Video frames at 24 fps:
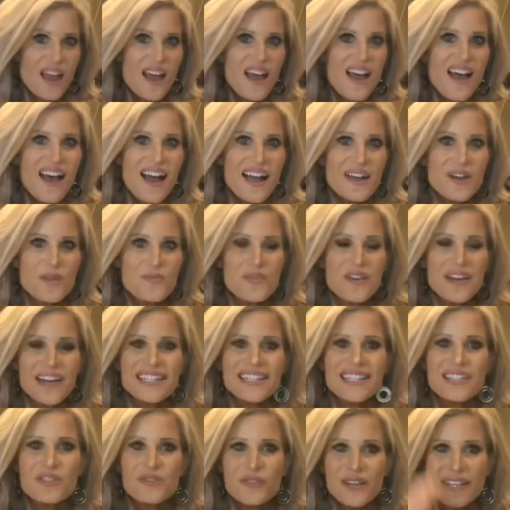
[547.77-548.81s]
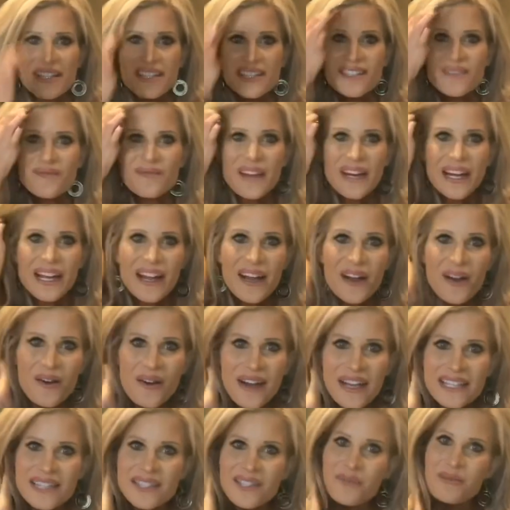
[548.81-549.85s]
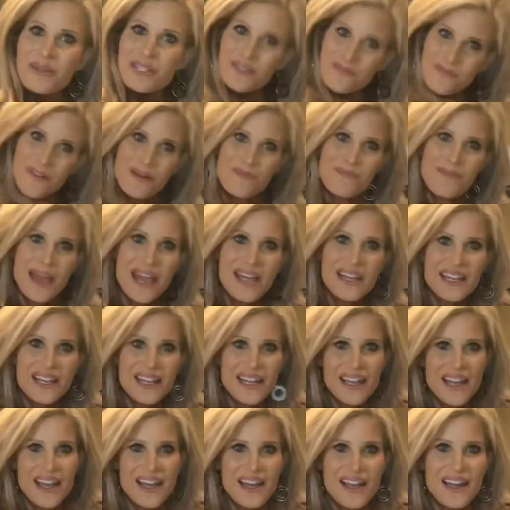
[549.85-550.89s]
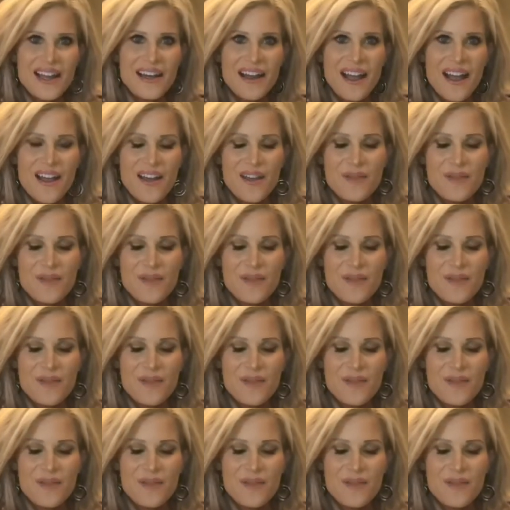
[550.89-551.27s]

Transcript: I hope you guys enjoyed this video. I had so much fun making it.